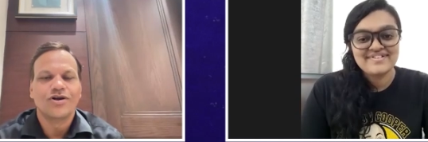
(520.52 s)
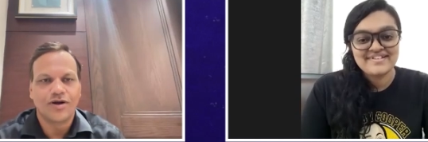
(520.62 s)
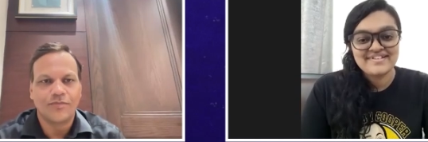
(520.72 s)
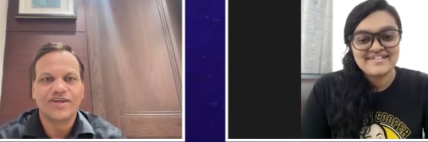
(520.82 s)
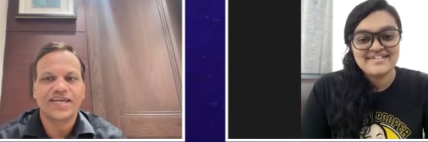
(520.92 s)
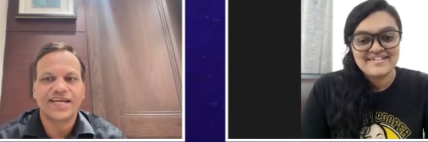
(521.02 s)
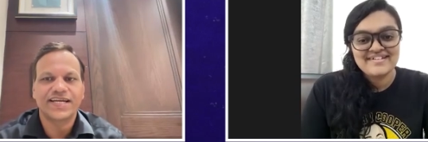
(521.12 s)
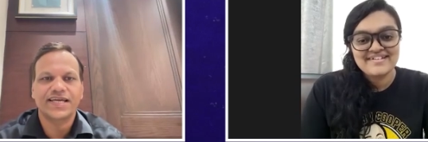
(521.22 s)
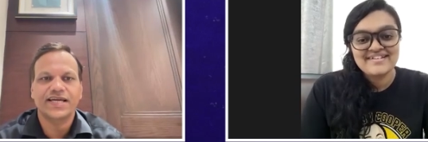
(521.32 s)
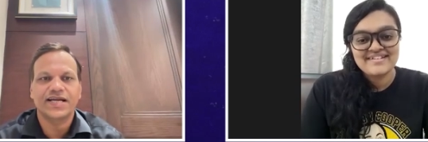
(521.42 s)

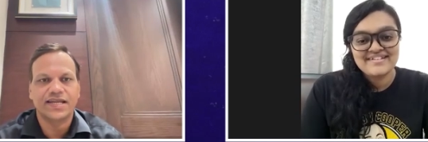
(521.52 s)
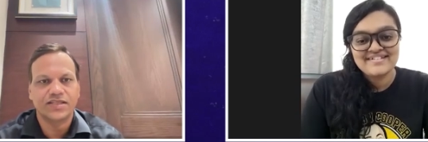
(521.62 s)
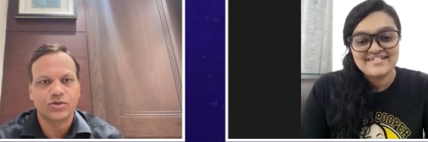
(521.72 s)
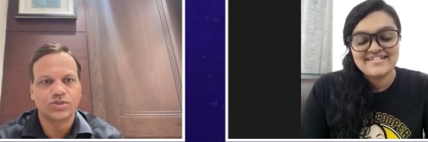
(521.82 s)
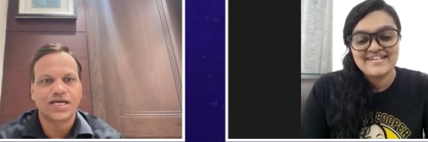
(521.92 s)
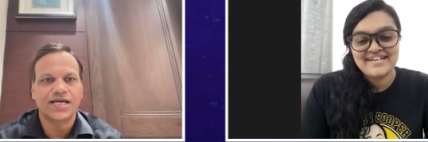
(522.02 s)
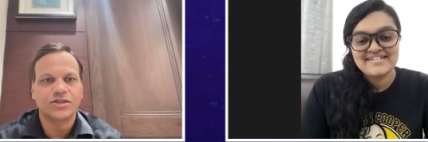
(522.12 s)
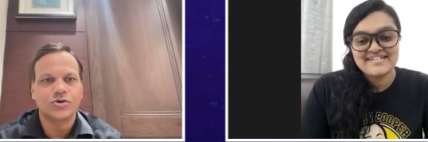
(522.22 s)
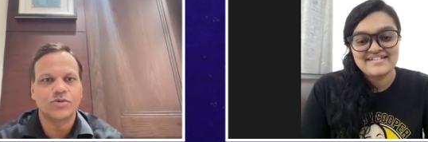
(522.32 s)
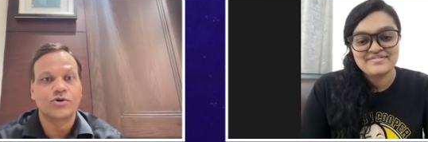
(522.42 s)
Speaker 1: communicate. Ke galat hota hai,
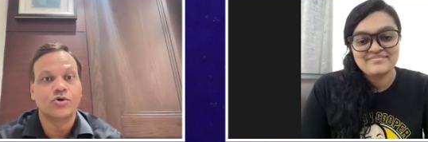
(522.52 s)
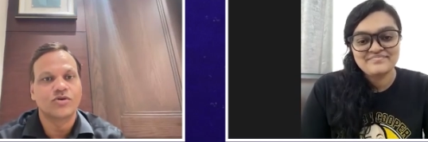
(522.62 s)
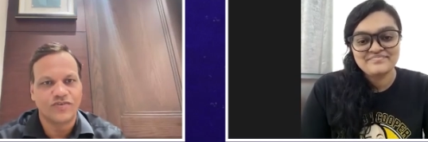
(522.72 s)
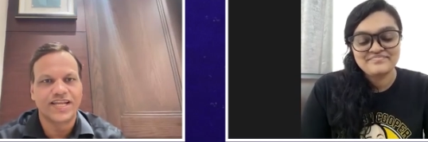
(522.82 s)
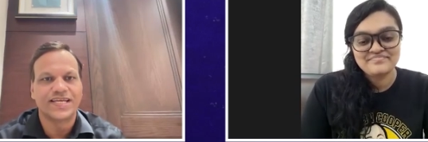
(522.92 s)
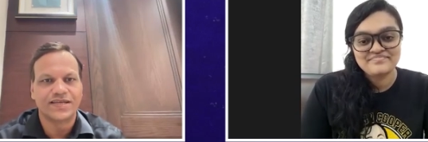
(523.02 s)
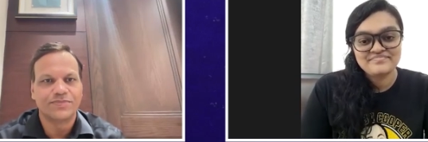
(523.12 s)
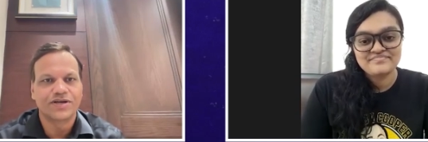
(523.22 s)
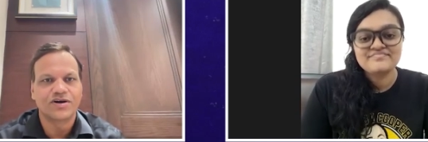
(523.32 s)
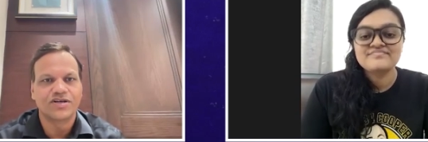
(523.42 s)
to don't worry
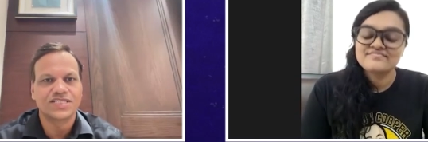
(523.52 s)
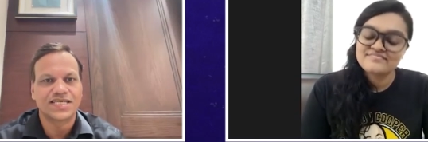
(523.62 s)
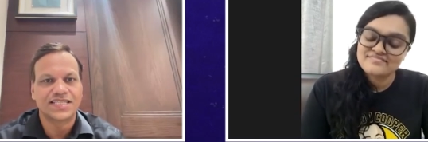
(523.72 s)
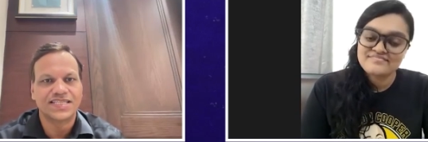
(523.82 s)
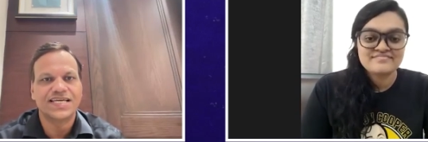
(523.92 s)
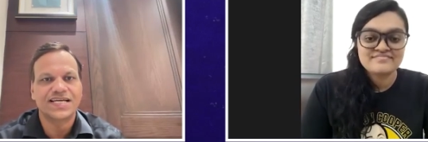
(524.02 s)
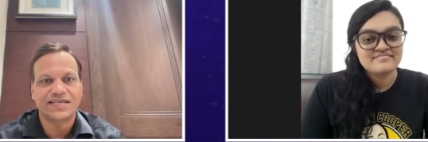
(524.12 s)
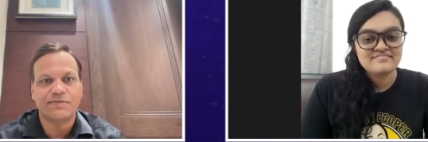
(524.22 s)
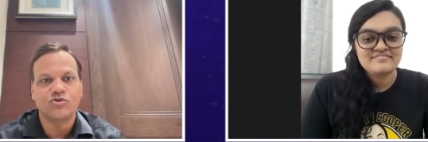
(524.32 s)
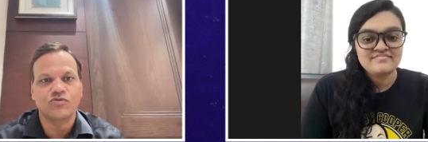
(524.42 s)
because in the
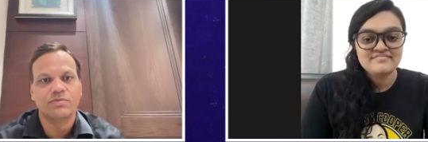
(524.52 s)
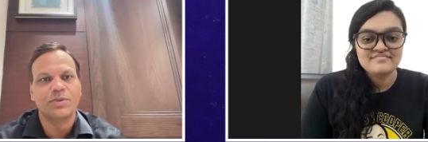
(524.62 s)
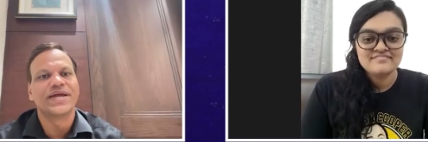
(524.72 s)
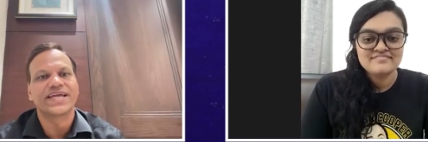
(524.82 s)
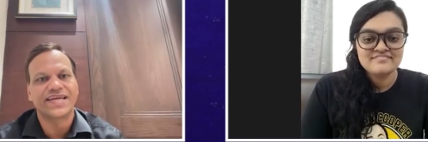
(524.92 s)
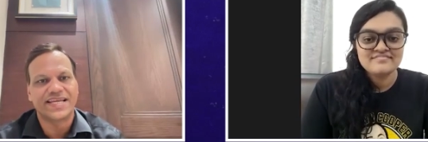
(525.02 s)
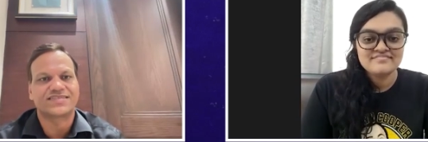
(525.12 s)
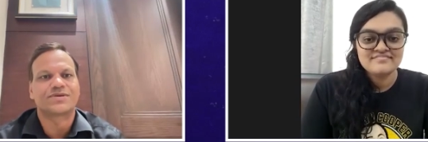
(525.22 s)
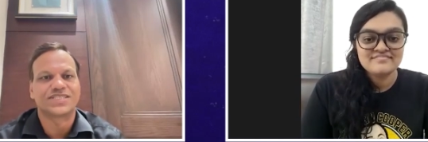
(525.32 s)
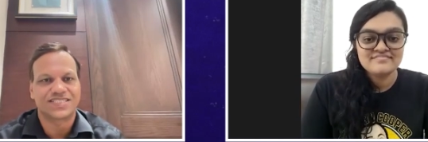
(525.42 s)
exam you will be making
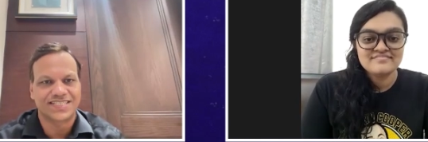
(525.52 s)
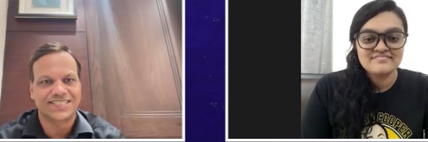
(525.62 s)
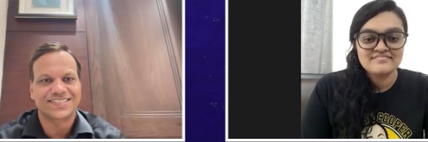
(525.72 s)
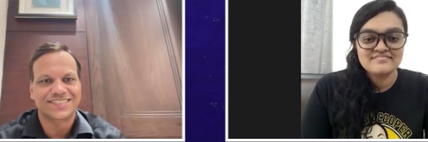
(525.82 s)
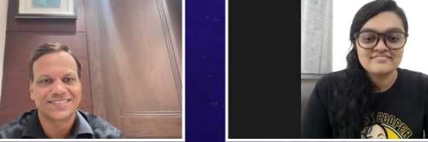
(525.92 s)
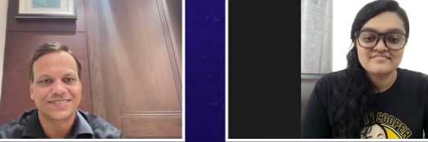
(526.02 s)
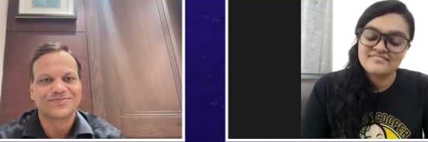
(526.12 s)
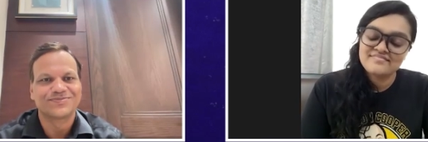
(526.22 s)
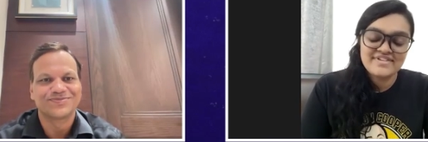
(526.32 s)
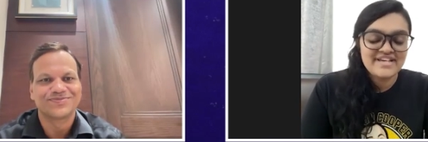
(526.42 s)
lesser mistakes.
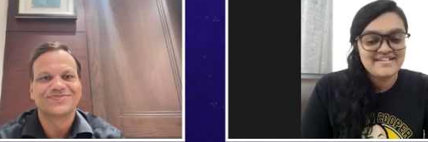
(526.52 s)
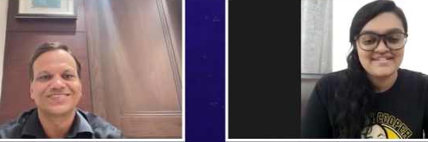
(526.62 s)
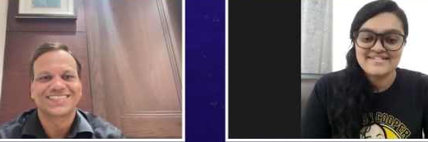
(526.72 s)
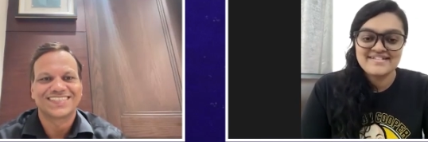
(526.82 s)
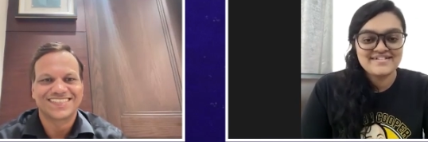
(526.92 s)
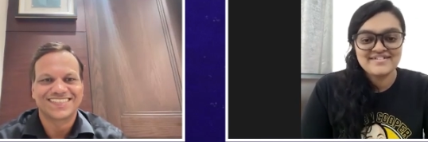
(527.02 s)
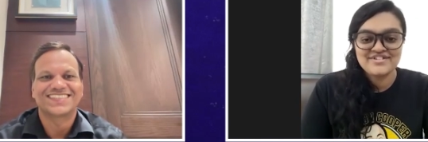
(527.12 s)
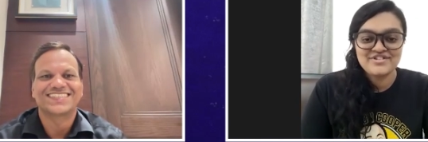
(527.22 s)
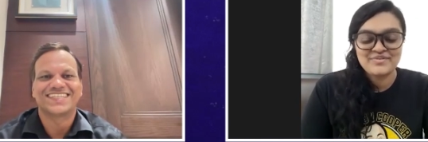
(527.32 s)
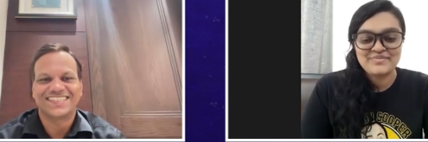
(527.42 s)
Speaker 2: Yes.
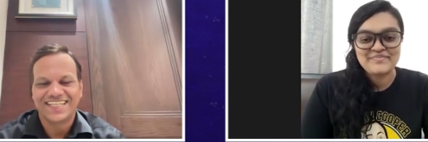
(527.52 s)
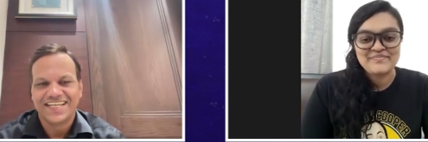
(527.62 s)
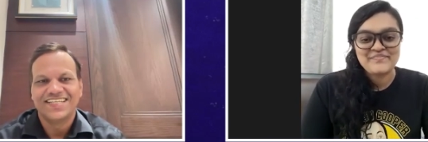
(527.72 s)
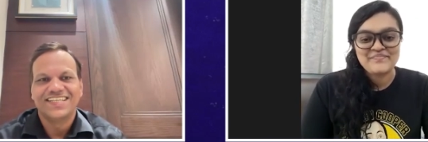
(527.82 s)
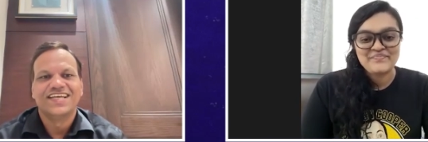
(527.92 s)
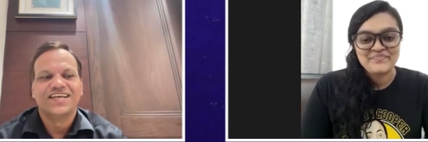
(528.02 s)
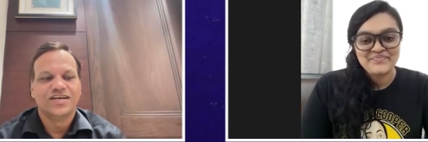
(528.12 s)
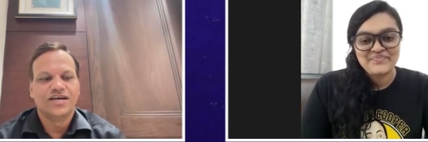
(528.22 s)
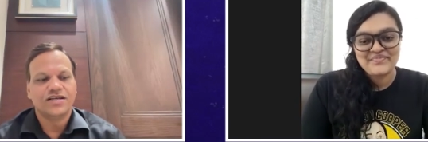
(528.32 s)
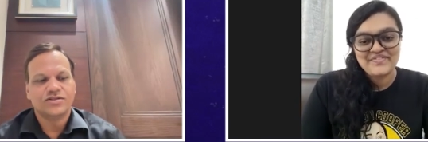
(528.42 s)
Sure.
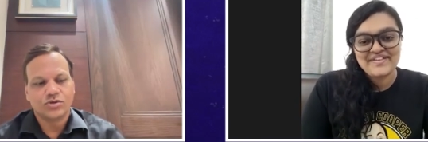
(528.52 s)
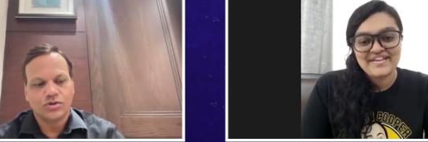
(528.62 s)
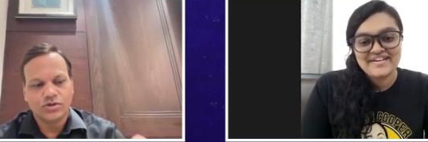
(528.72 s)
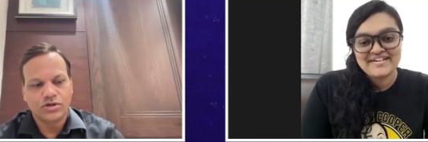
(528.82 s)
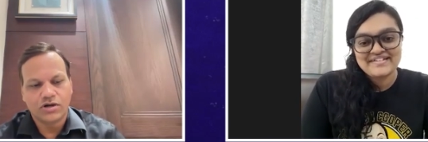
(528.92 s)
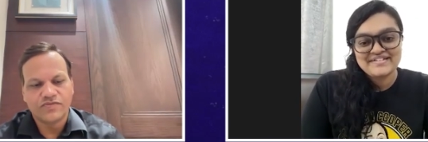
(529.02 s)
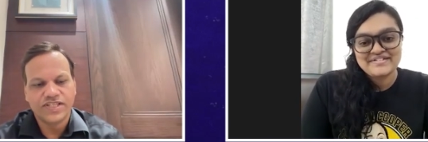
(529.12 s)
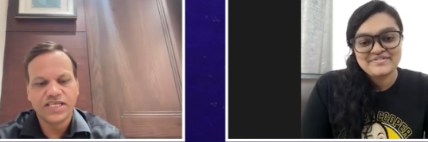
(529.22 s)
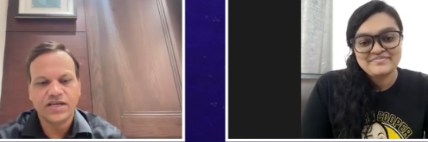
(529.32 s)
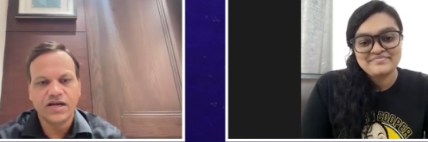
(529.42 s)
Speaker 1: Uh, so, Dr.
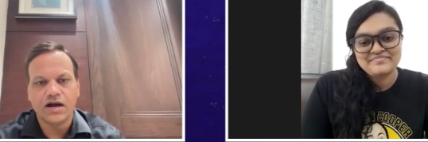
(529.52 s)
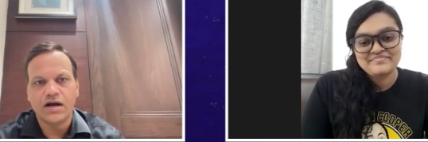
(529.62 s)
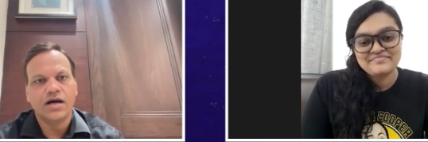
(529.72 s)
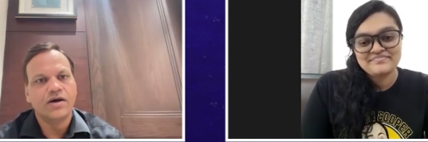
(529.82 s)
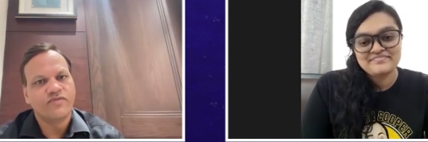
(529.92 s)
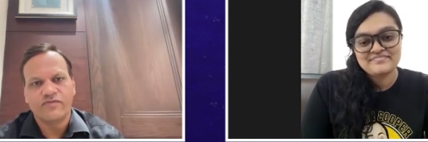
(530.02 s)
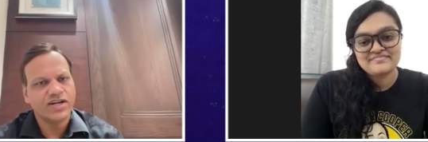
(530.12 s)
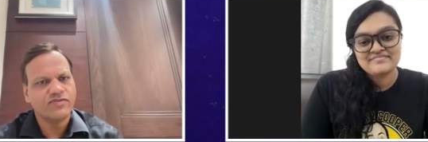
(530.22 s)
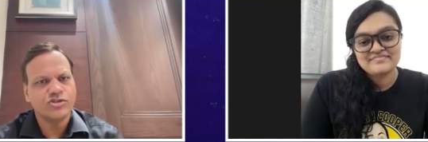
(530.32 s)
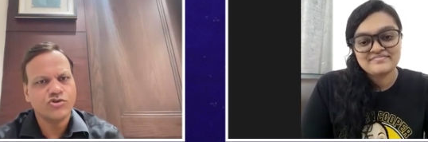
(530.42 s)
Vidhi, uh,
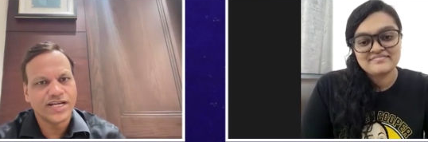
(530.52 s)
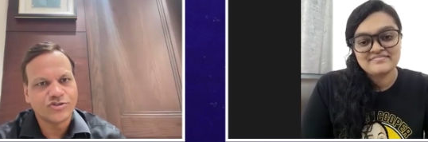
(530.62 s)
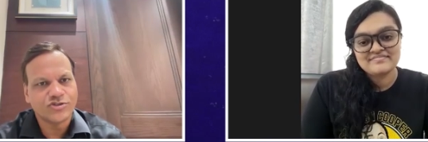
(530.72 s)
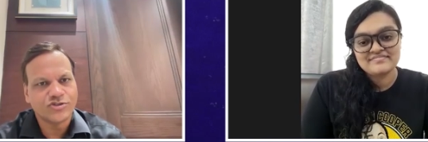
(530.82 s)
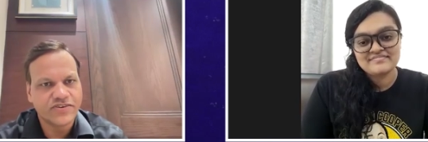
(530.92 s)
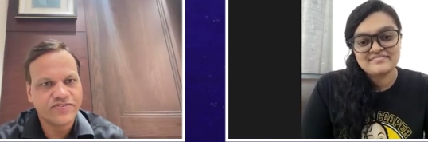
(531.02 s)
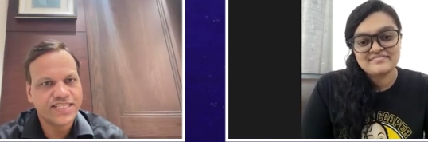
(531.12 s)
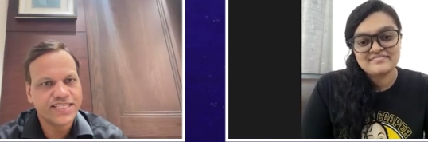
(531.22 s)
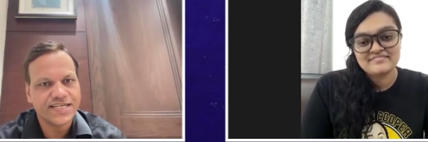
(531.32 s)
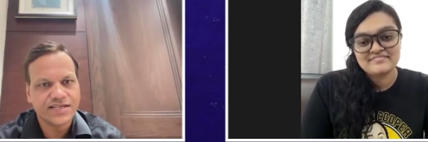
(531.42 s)
what was your actual shift
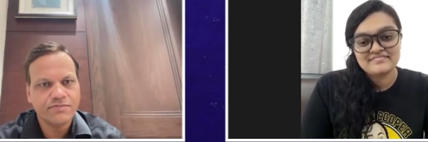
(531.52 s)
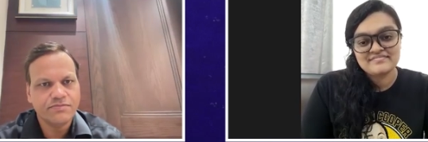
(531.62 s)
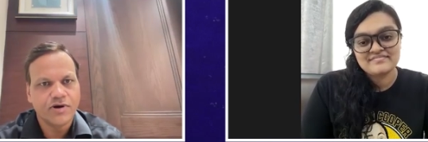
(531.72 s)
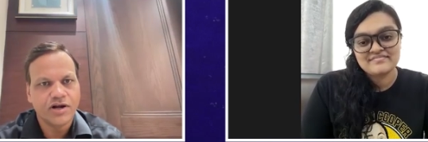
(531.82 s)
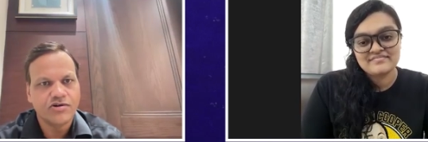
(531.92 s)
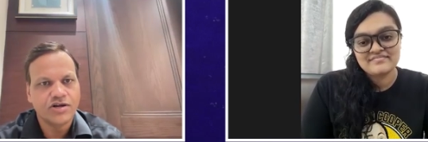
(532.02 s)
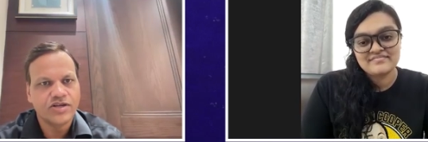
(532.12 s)
in the exam, morning or